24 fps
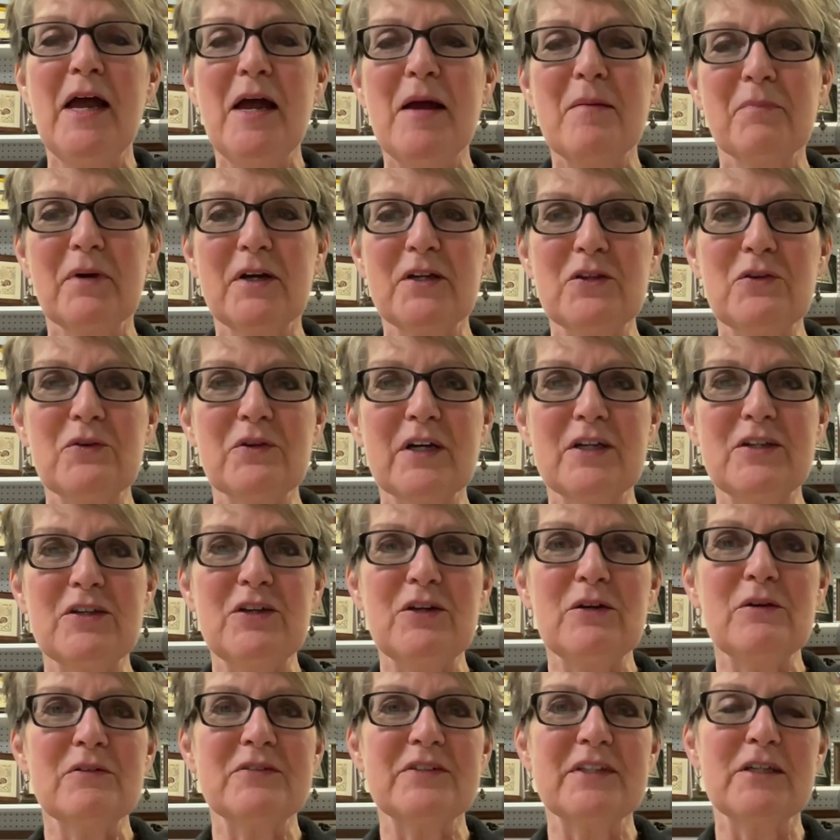But you can
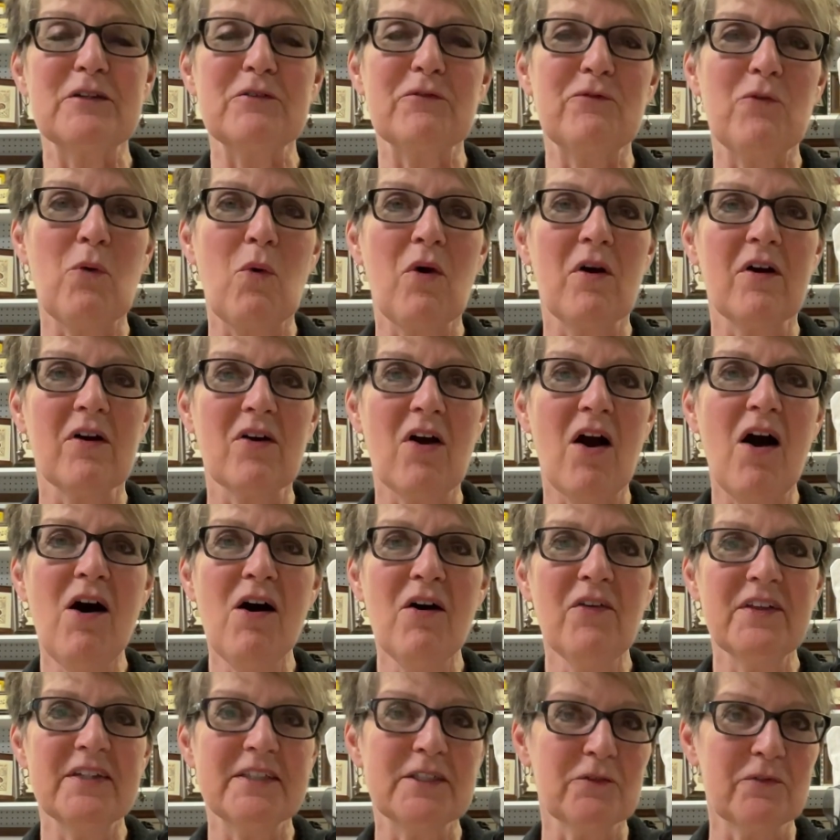use it for all
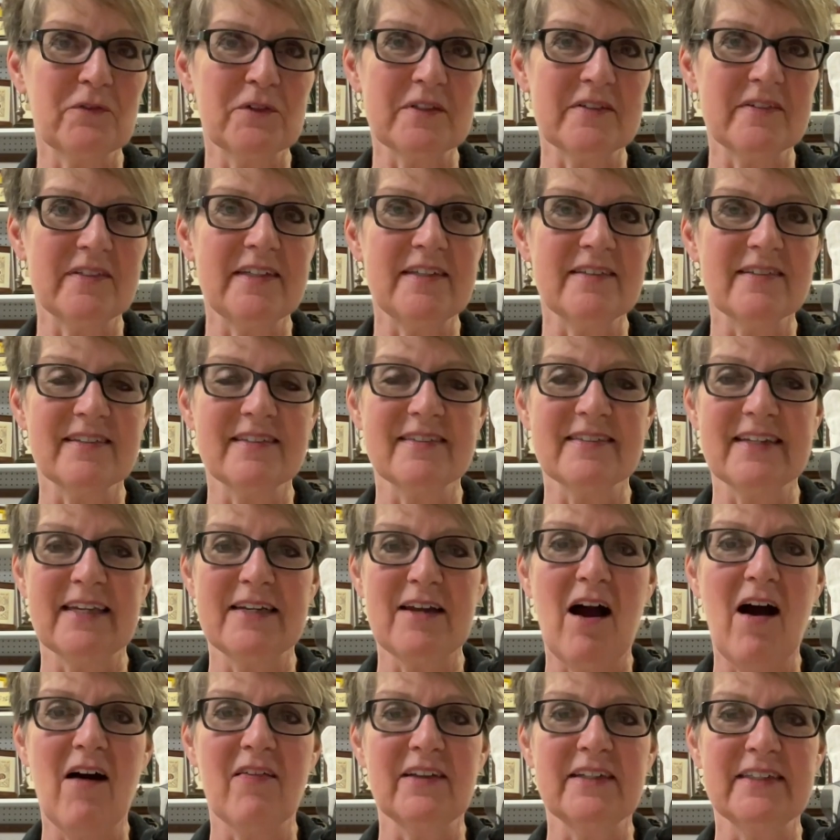the different seasons and
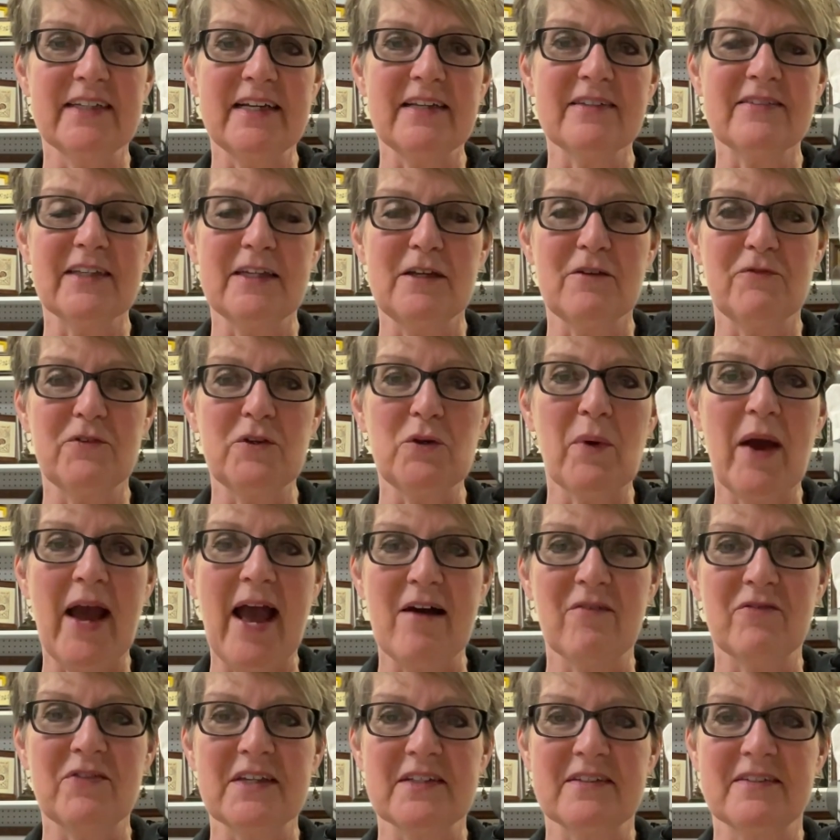holidays if you
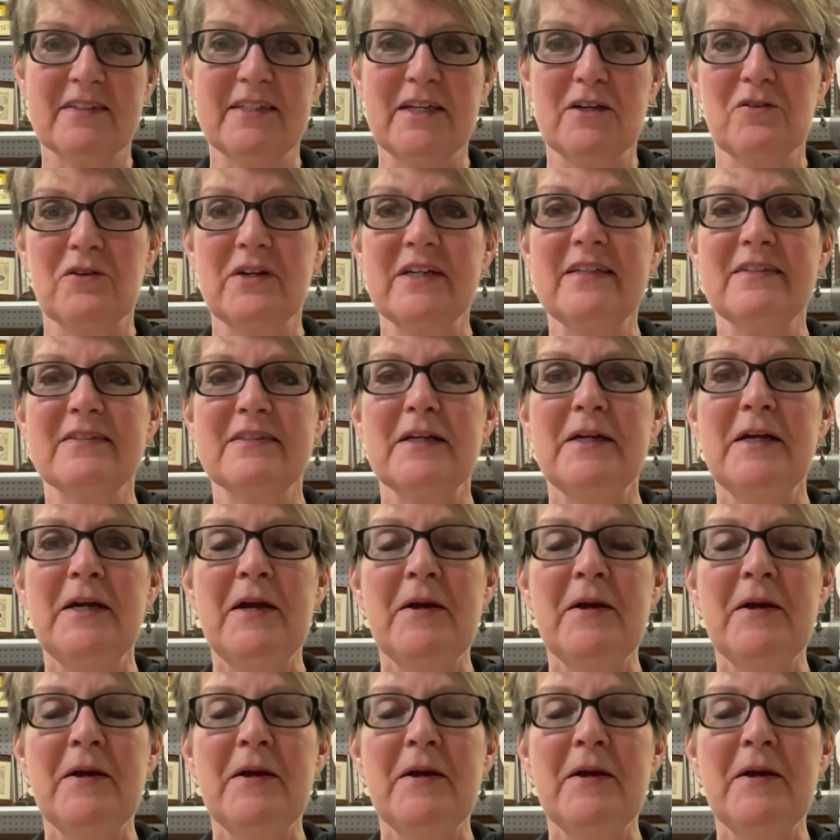have this series.